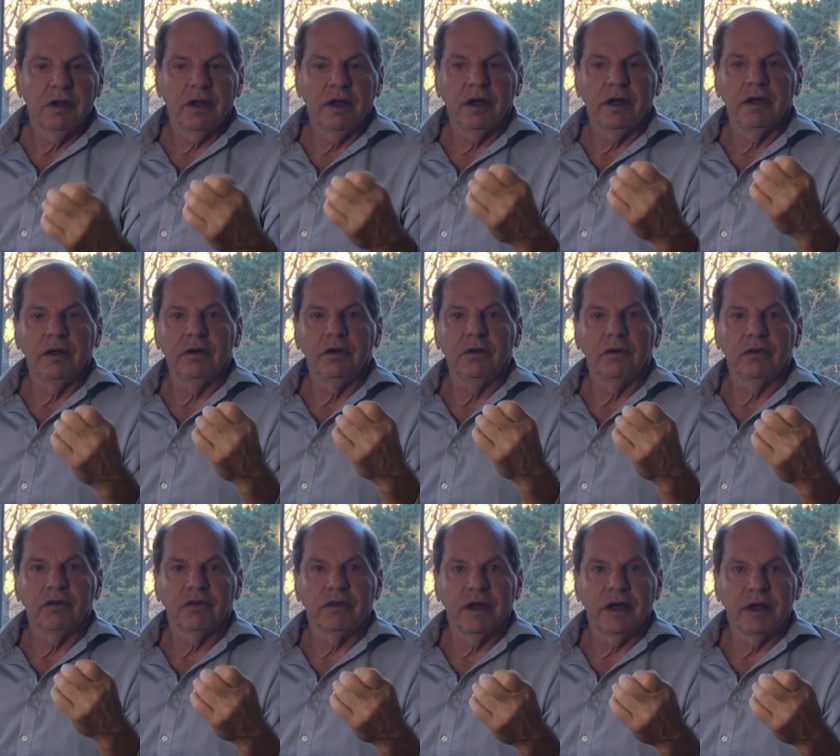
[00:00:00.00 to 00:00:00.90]
and you
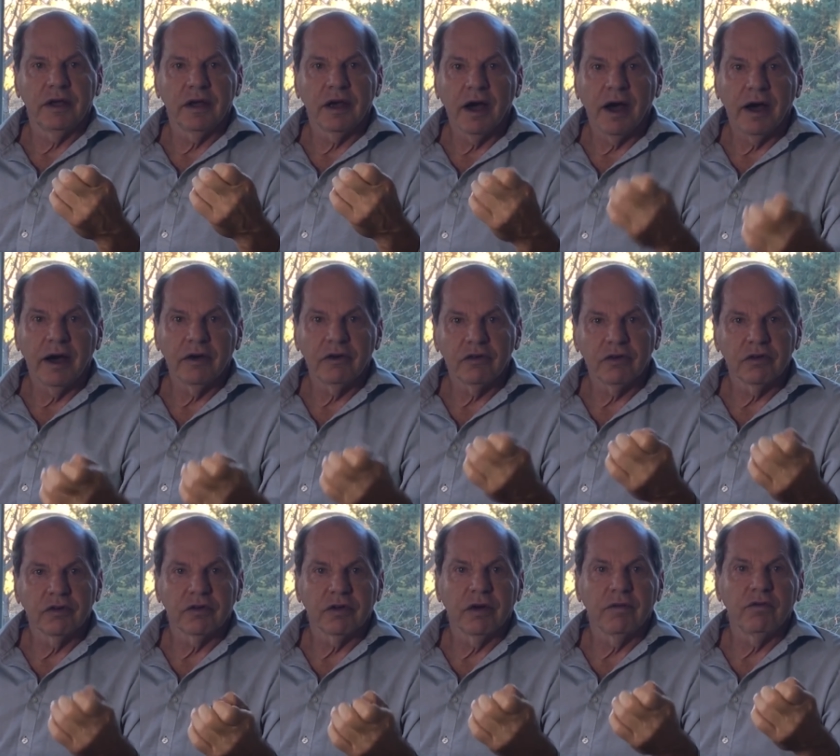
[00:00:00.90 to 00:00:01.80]
stay
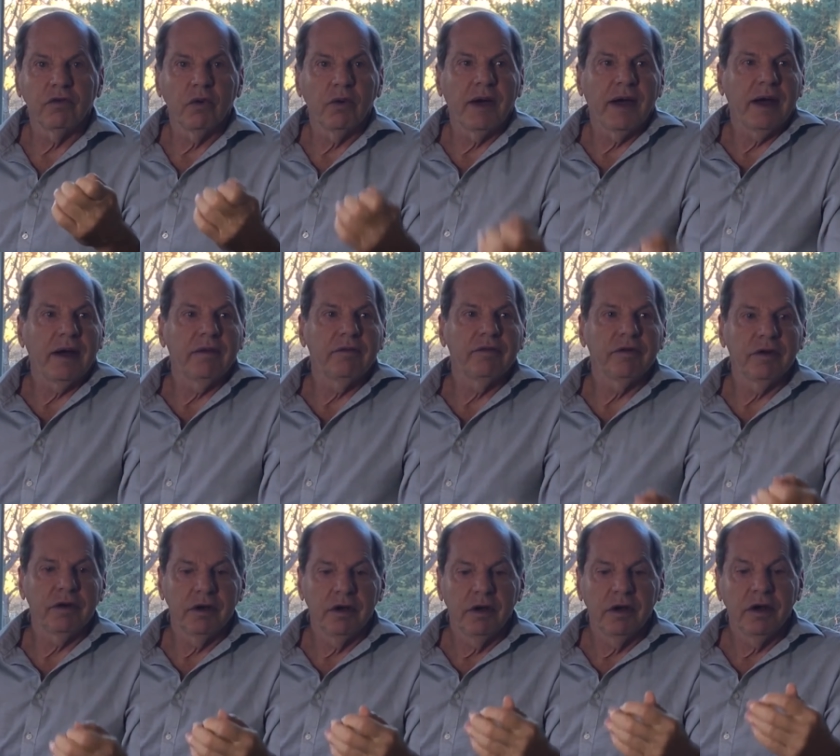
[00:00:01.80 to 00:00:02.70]
conscious of you have
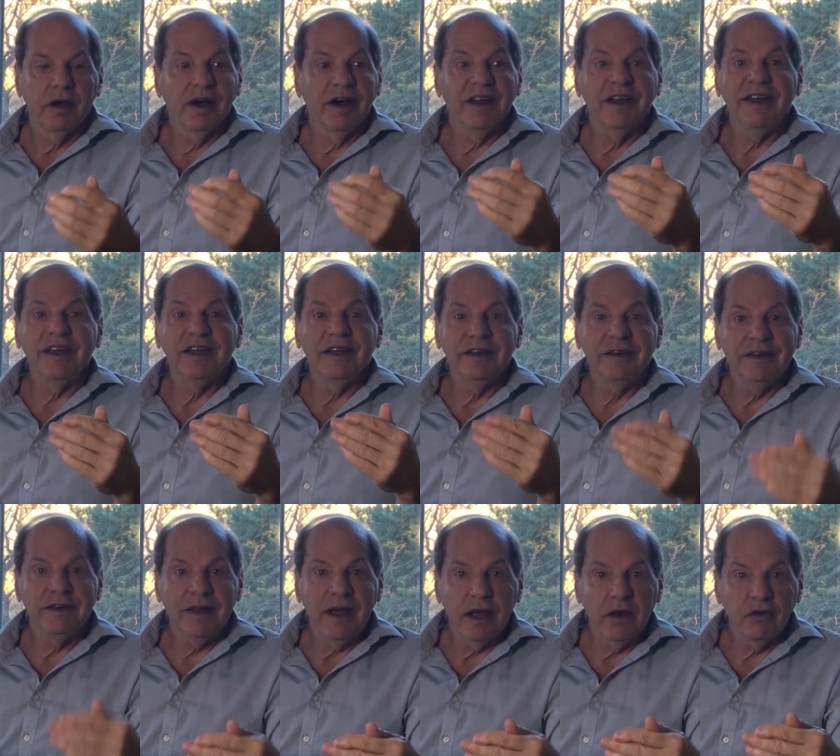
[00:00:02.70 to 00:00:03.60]
an
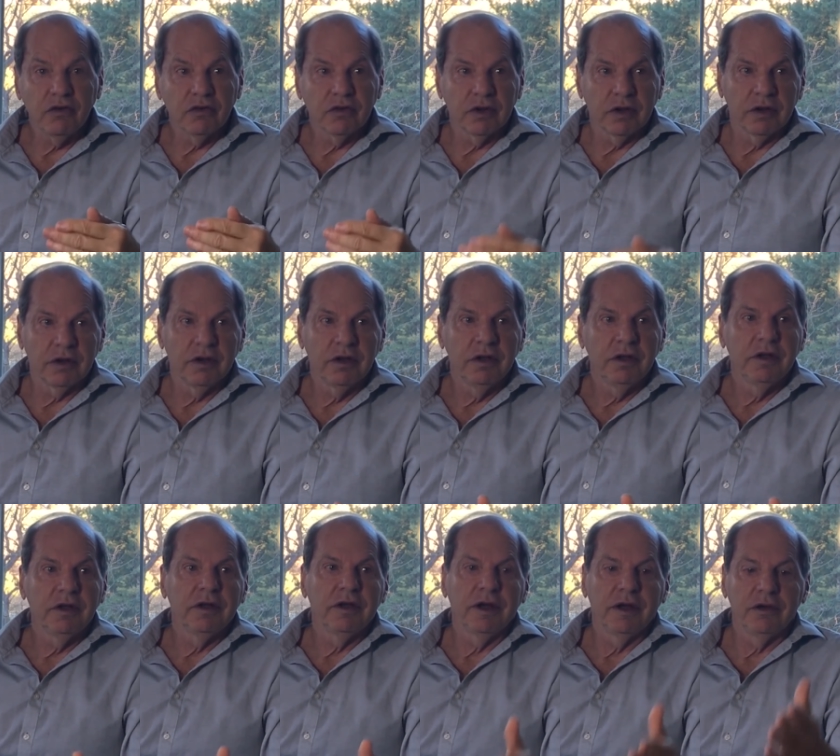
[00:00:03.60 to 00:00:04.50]
intention,
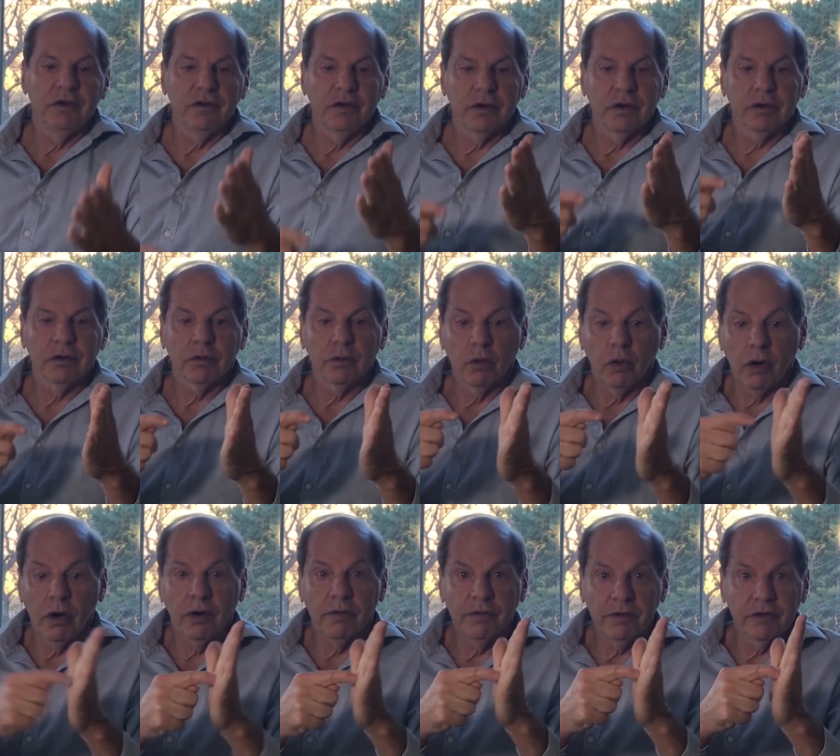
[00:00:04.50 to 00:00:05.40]
and your
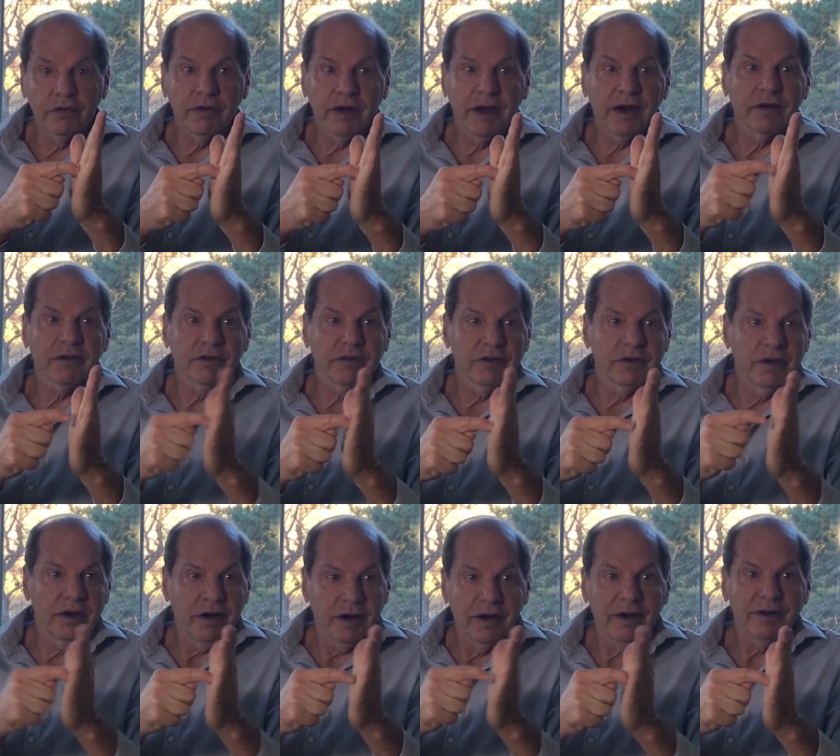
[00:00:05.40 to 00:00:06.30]
law of
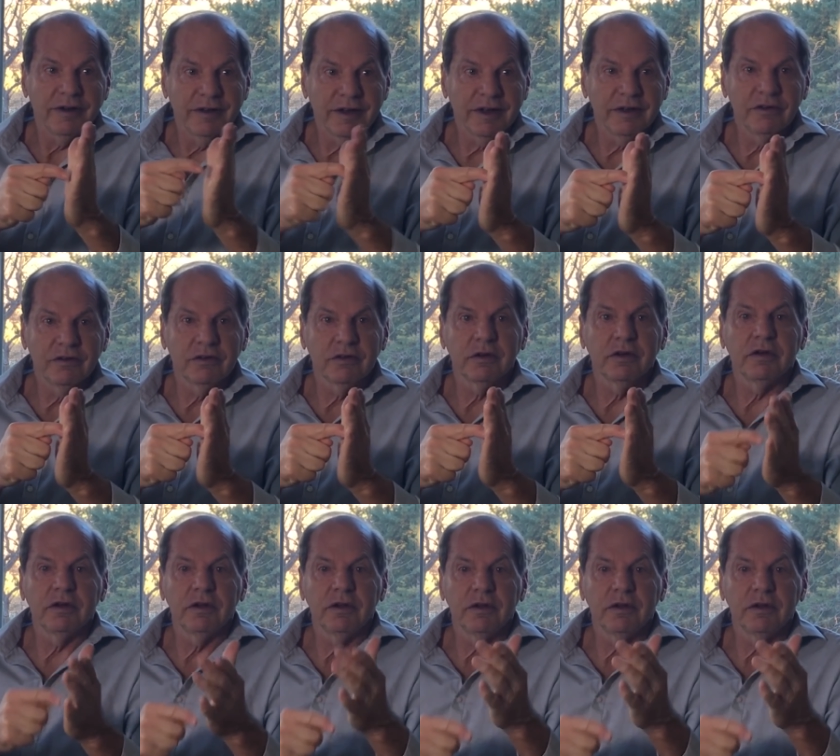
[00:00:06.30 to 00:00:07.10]
attraction attention